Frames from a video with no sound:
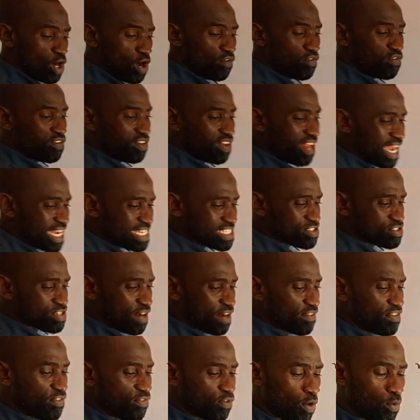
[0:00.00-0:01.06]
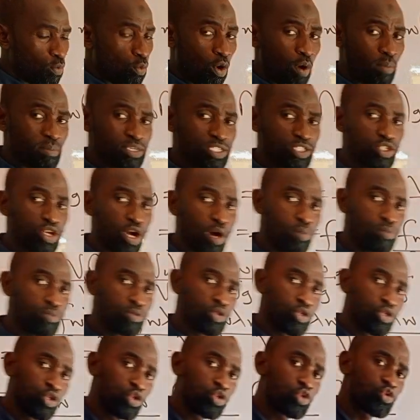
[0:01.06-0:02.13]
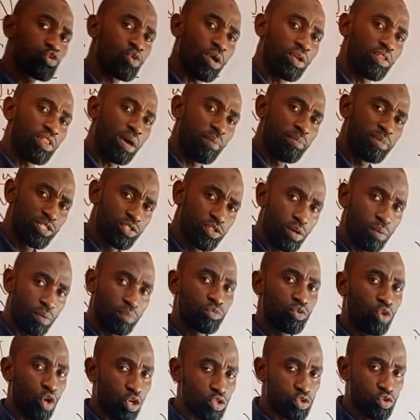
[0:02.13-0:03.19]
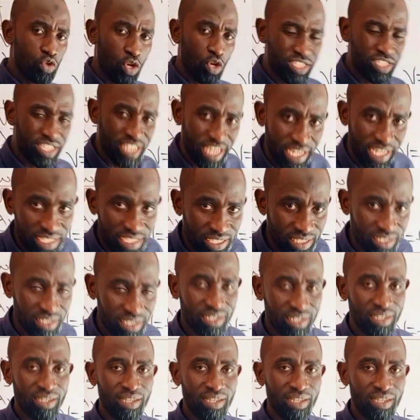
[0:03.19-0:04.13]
of light traveling from one medium to another medium does not change.